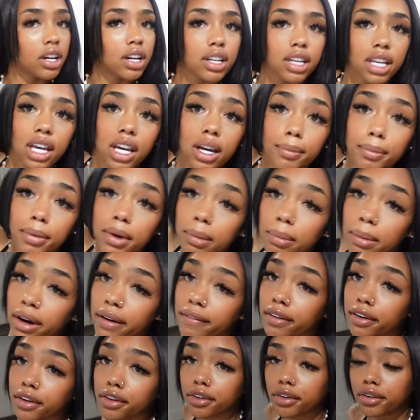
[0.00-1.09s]
can't put my
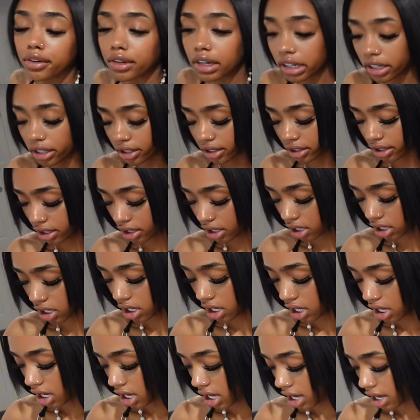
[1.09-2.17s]
finger on it.
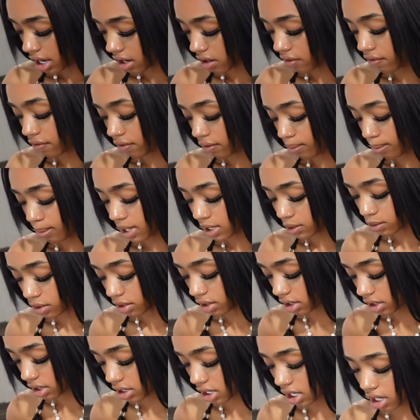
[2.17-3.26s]
I messed with
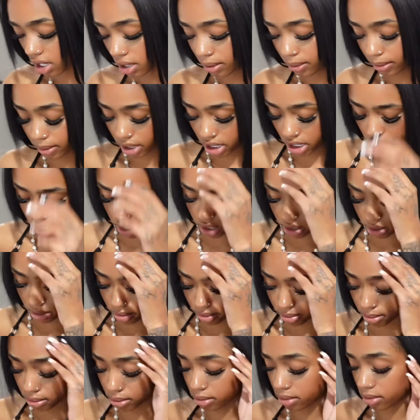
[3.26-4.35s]
this top.
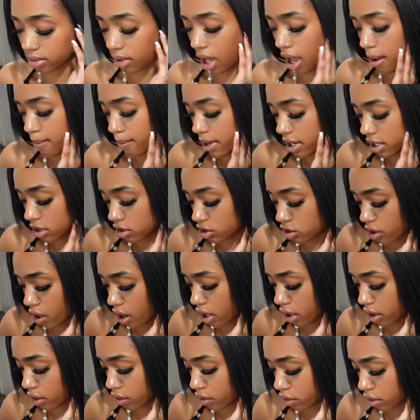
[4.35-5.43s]
I'm about to
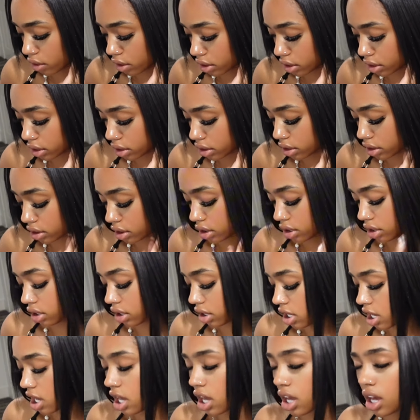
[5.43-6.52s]
try on
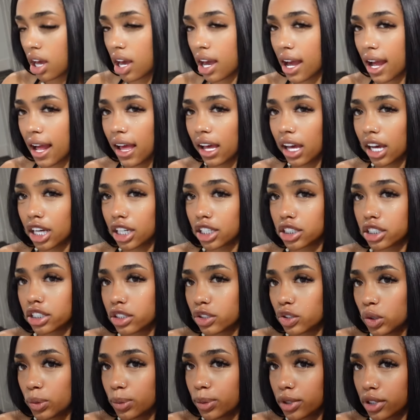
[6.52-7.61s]
a
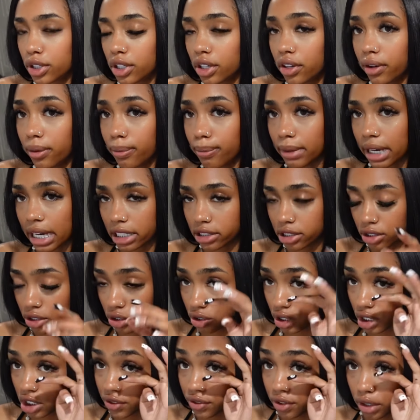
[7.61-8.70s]
super cute maxi
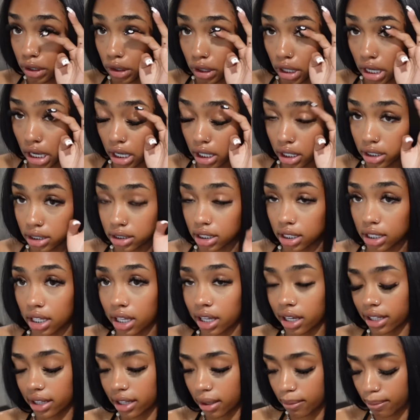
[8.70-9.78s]
dress for you guys. And like the